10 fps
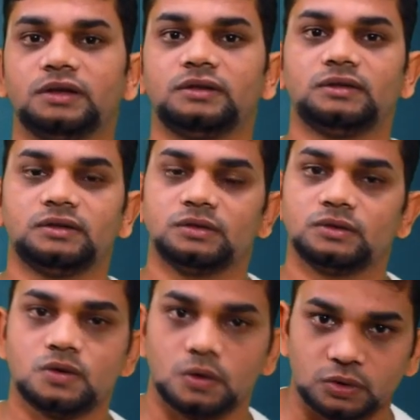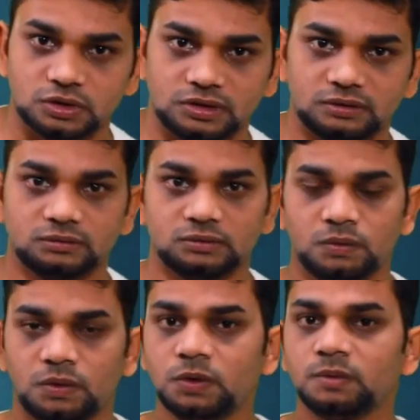is corrosion.
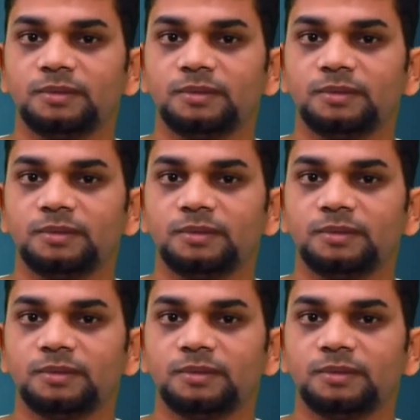What do you